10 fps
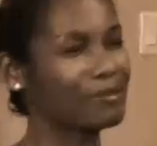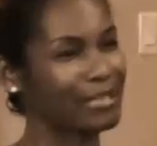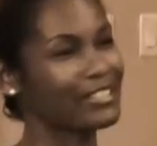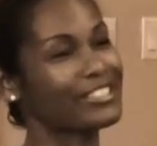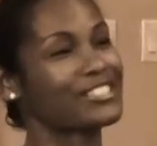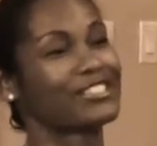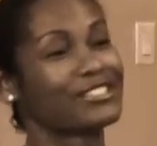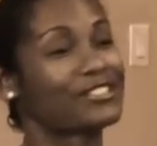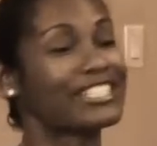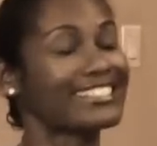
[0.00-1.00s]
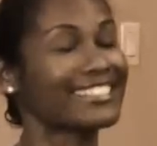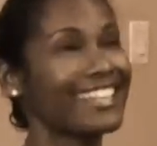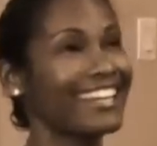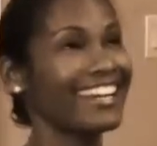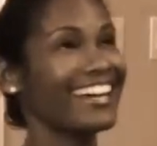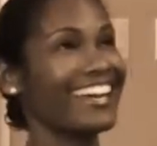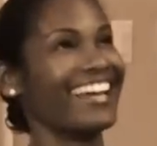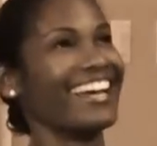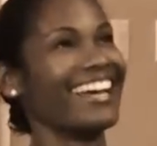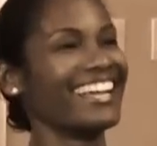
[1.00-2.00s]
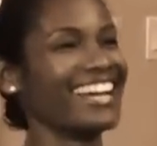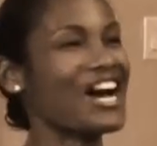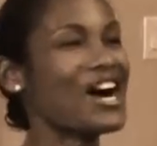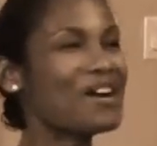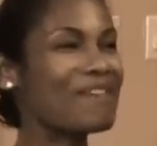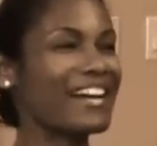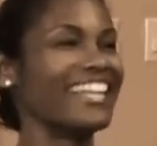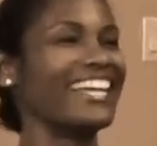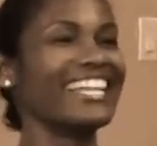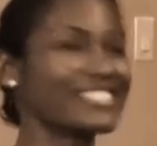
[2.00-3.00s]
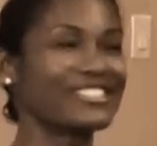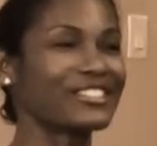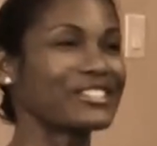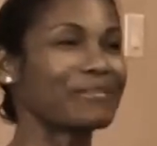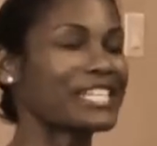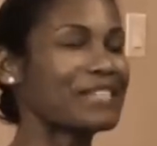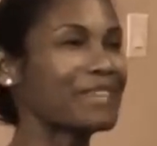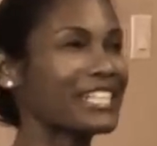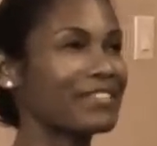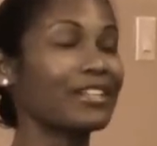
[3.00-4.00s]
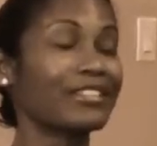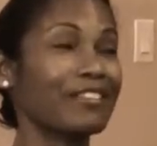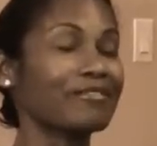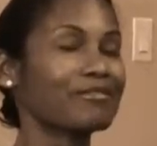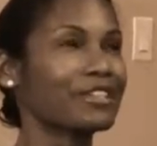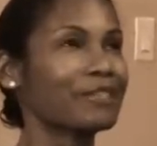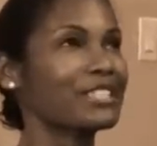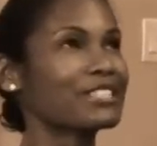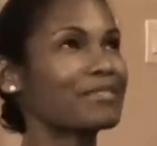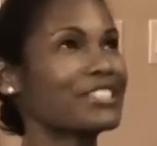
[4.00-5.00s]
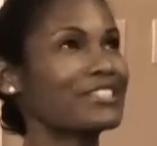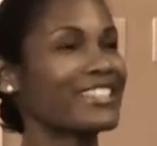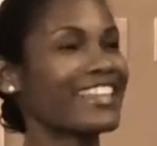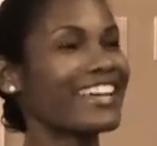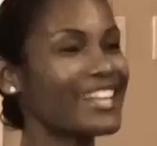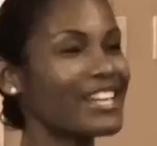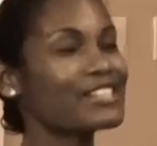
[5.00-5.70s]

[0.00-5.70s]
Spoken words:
might look at you strangely. And you certainly don't make any money, well, not very much money doing that.